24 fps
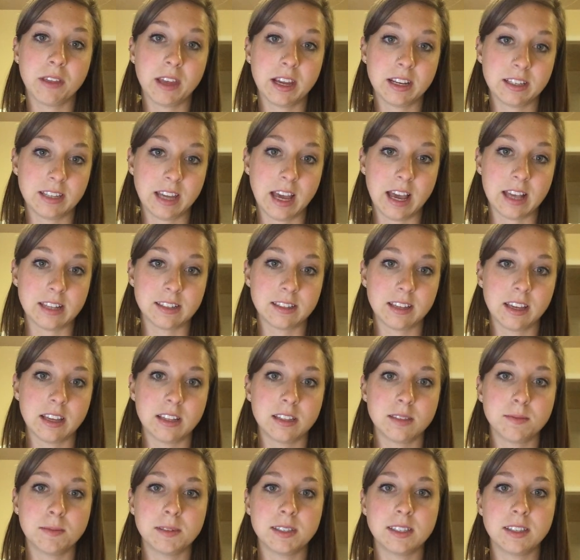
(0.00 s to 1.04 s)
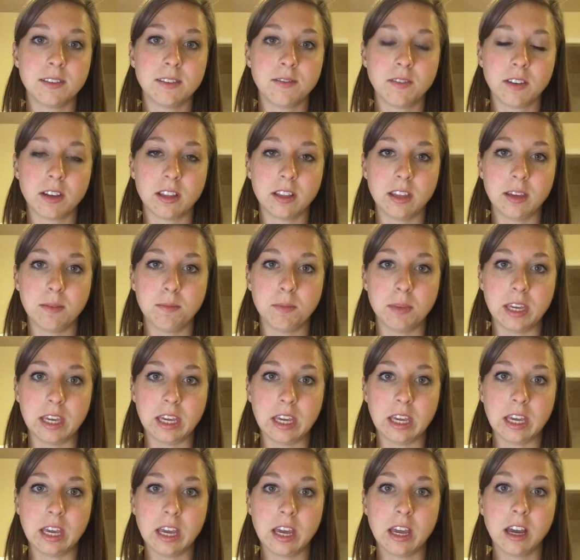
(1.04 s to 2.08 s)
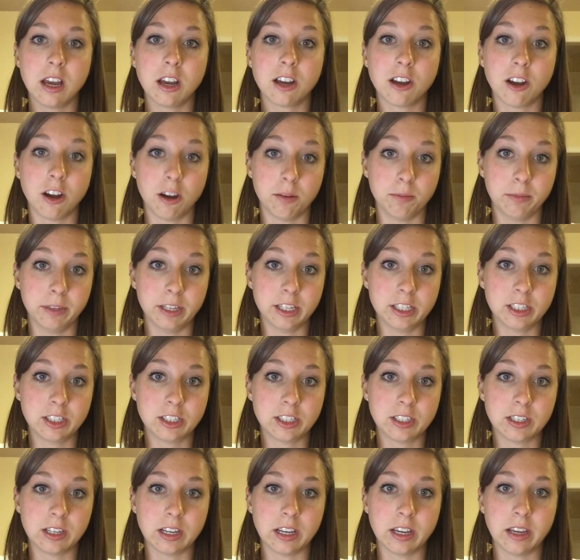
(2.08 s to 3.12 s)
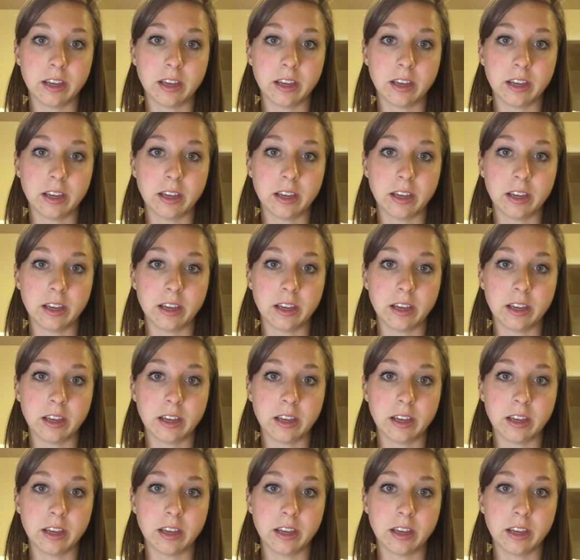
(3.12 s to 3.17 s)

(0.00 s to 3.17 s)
that task can specifically be accomplished